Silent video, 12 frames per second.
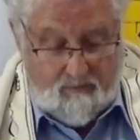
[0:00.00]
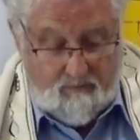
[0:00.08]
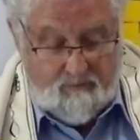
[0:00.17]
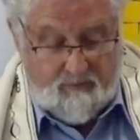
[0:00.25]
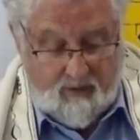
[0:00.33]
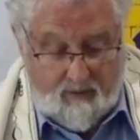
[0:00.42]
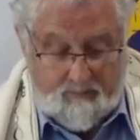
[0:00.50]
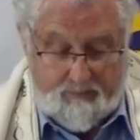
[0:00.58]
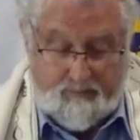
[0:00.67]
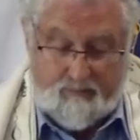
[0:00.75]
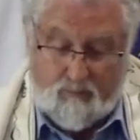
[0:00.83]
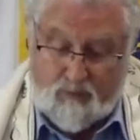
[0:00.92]
Philip
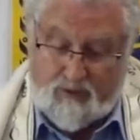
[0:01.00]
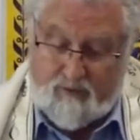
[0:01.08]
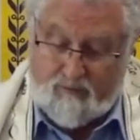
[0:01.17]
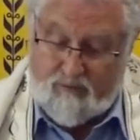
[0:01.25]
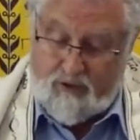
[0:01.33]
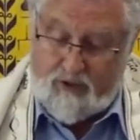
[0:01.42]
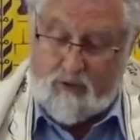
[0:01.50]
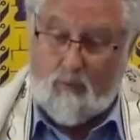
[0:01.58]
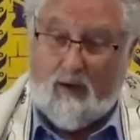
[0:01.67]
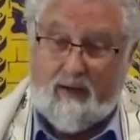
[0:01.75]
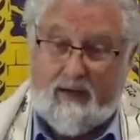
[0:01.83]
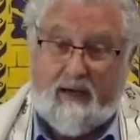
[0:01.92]
was the first
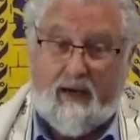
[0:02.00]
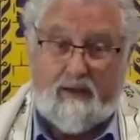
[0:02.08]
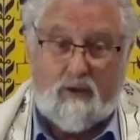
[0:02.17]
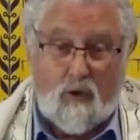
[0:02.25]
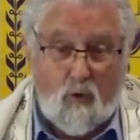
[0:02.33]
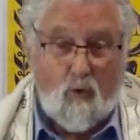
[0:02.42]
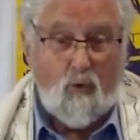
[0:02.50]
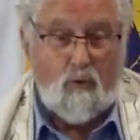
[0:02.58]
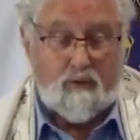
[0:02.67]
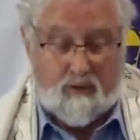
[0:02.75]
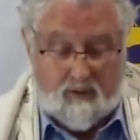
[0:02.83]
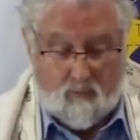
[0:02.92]
one he had called